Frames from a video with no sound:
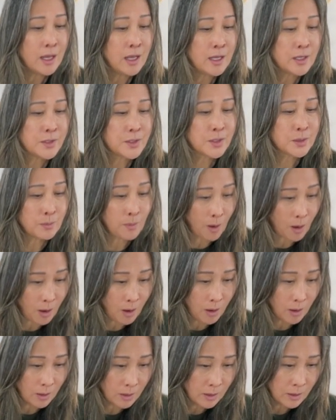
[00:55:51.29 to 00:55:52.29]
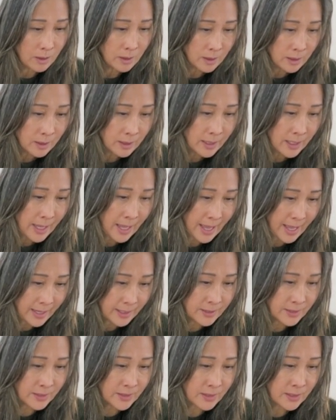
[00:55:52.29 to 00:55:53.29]
small
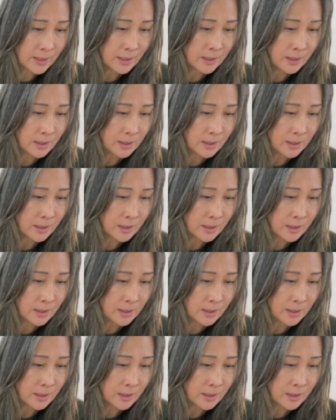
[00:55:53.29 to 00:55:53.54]
S,